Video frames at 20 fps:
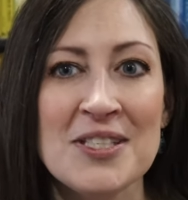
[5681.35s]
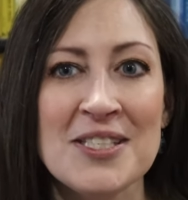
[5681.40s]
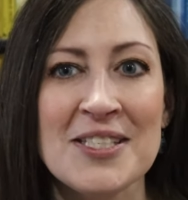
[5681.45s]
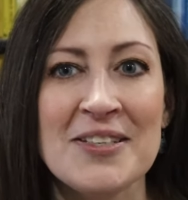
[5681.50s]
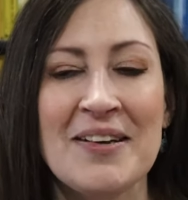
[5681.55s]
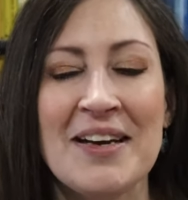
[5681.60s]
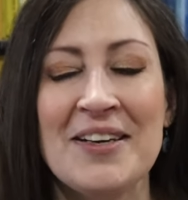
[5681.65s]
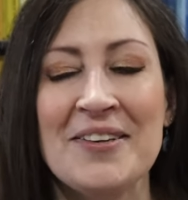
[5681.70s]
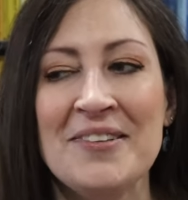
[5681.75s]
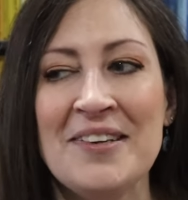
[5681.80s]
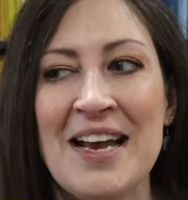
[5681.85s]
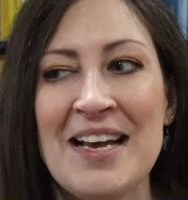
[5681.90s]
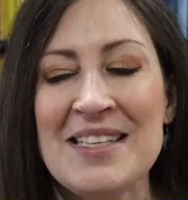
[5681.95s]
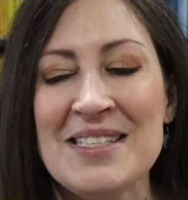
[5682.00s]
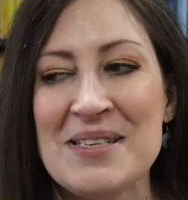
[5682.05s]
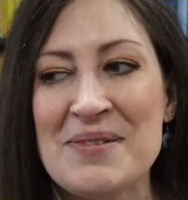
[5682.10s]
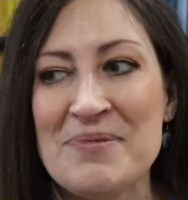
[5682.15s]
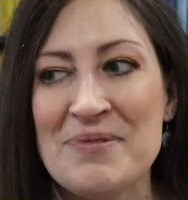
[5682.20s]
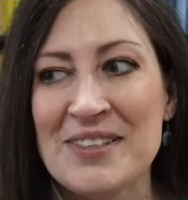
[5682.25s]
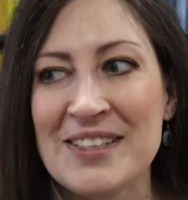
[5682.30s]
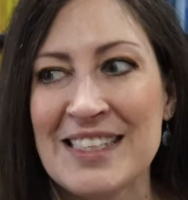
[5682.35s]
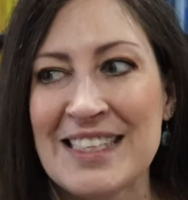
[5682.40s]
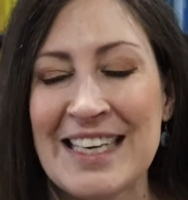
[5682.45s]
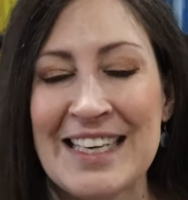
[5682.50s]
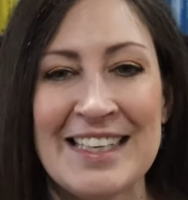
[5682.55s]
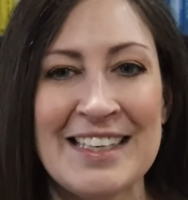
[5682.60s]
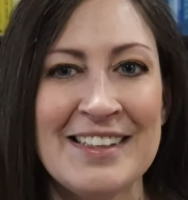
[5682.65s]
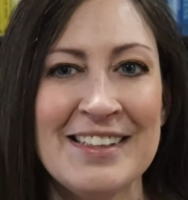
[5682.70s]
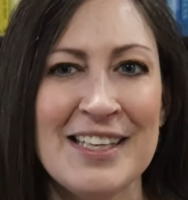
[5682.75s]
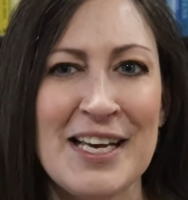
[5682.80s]
So I don't end up really
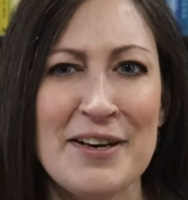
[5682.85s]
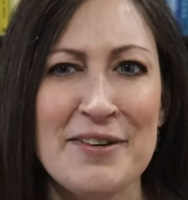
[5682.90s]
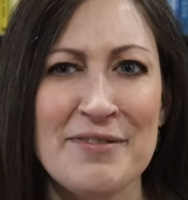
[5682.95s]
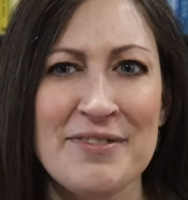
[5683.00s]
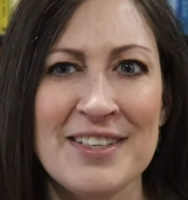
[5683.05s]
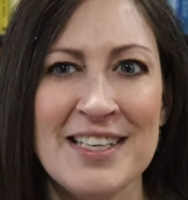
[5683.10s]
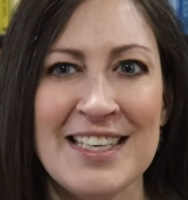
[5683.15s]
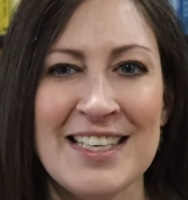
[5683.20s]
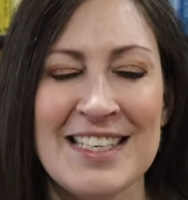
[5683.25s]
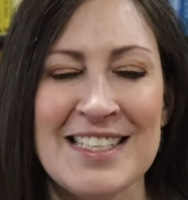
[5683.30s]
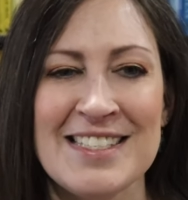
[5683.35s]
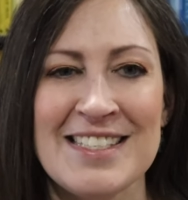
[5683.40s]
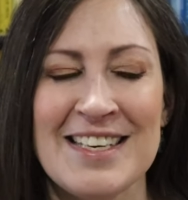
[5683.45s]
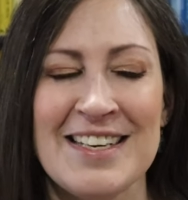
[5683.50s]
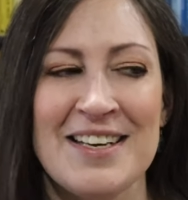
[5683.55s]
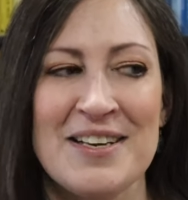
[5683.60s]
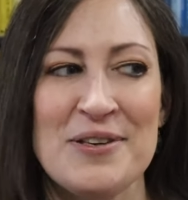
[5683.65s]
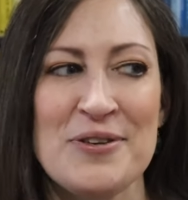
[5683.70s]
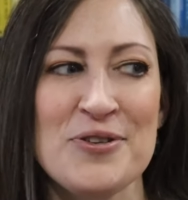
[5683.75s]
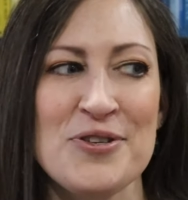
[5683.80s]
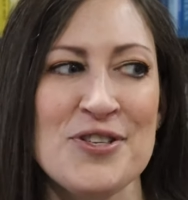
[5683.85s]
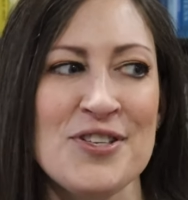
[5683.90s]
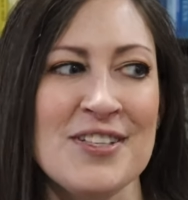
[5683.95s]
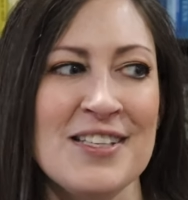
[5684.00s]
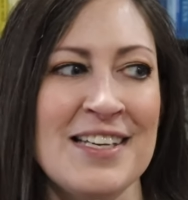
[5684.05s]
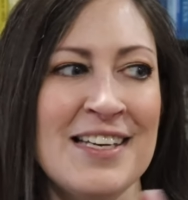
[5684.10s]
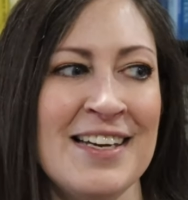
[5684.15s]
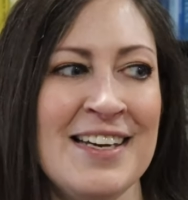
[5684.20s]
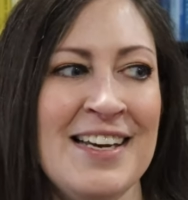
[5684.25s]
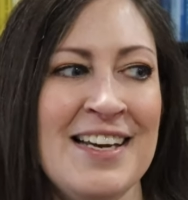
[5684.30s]
getting a lot of knitting done. I
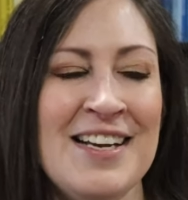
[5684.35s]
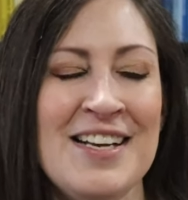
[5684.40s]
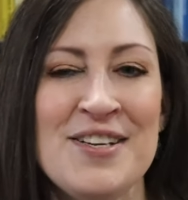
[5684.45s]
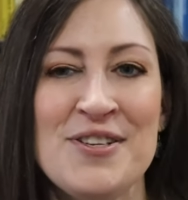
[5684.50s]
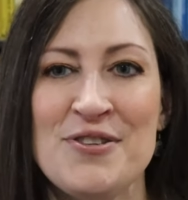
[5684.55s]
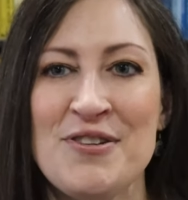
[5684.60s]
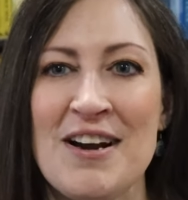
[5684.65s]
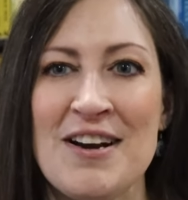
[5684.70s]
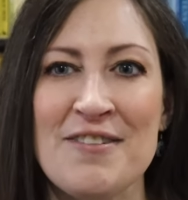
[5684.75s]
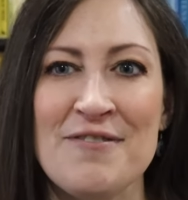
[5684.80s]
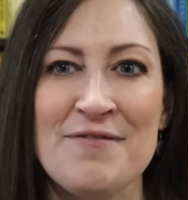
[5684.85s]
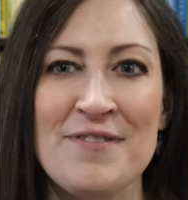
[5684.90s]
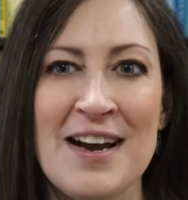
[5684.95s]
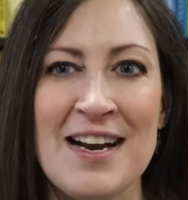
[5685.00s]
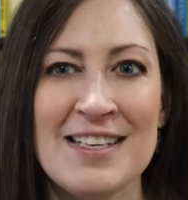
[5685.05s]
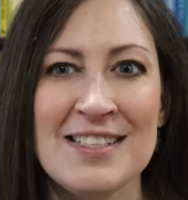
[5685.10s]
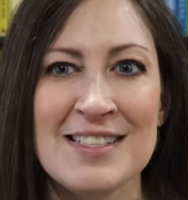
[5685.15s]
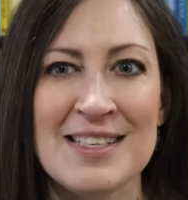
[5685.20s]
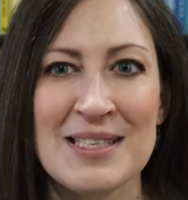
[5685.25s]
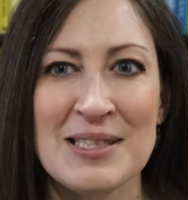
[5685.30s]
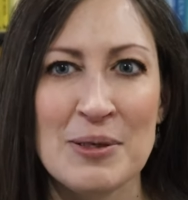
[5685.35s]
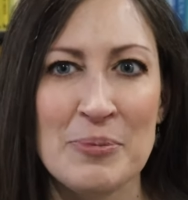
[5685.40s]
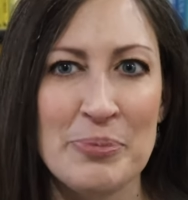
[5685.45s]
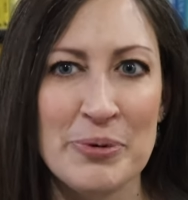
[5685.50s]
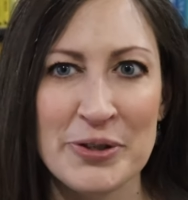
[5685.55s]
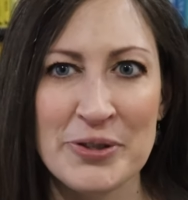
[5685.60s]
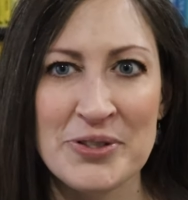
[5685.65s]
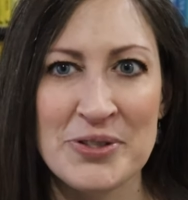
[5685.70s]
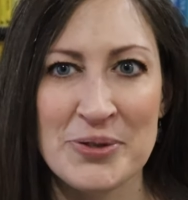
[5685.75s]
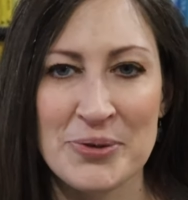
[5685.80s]
usually try to find like the
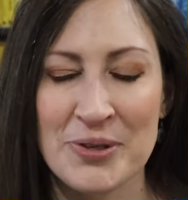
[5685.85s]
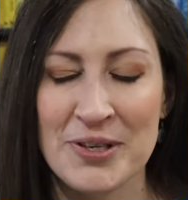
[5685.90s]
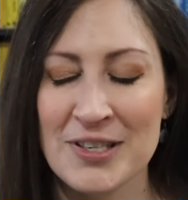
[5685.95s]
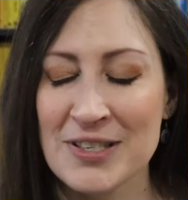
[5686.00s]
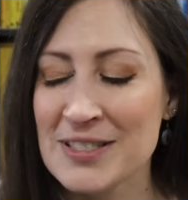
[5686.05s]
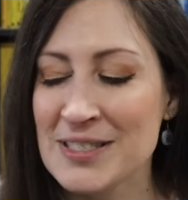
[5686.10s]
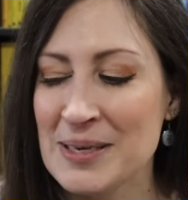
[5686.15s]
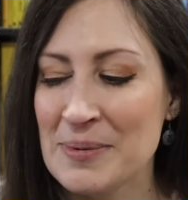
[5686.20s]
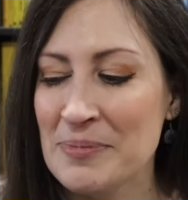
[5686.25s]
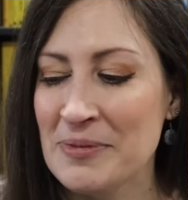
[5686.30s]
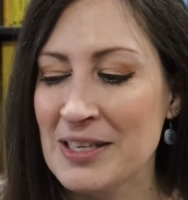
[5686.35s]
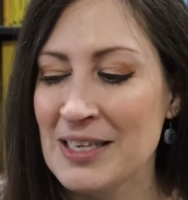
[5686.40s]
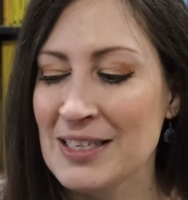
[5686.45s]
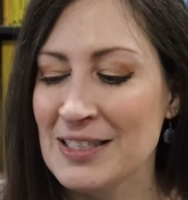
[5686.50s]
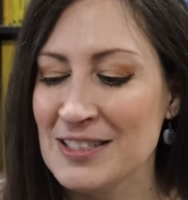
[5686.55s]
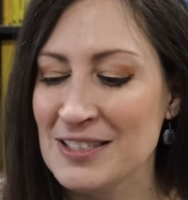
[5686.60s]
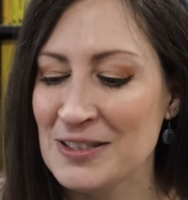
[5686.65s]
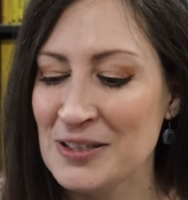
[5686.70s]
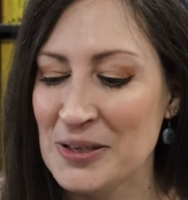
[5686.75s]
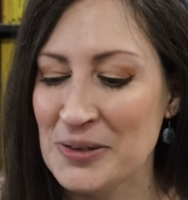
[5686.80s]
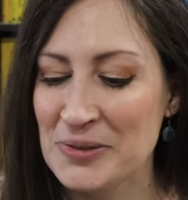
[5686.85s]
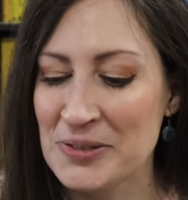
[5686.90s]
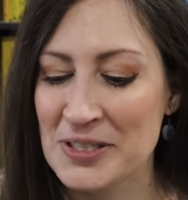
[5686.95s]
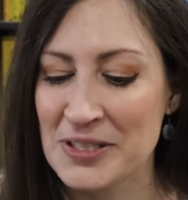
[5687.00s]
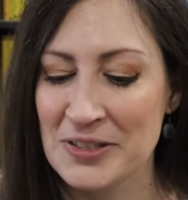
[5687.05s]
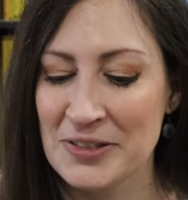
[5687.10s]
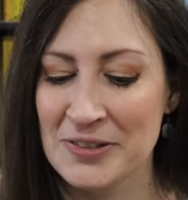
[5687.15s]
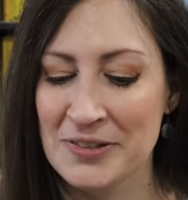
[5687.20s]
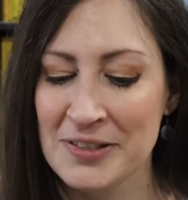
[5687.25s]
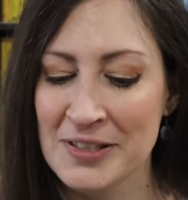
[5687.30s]
bookstore or something to go
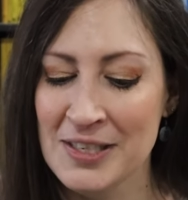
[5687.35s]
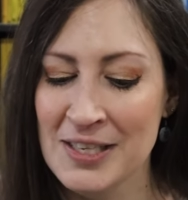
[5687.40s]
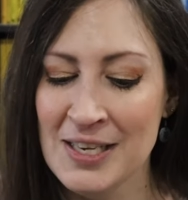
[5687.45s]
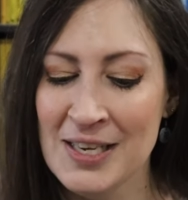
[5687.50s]
to.